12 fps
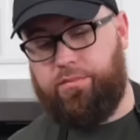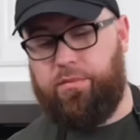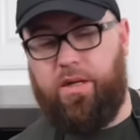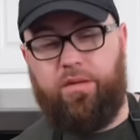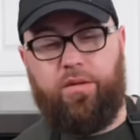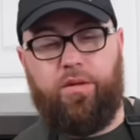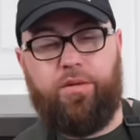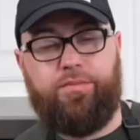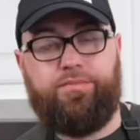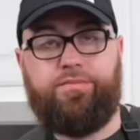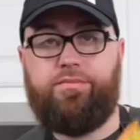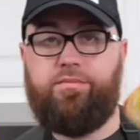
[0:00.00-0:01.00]
That's good.
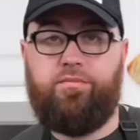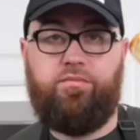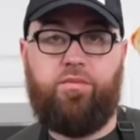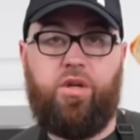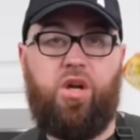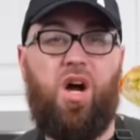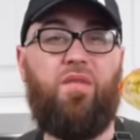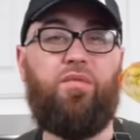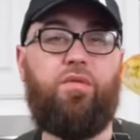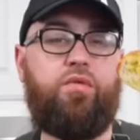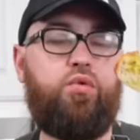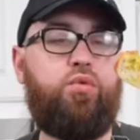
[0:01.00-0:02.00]

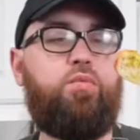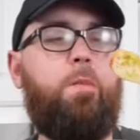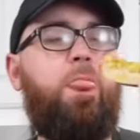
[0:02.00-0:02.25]
Comfort food.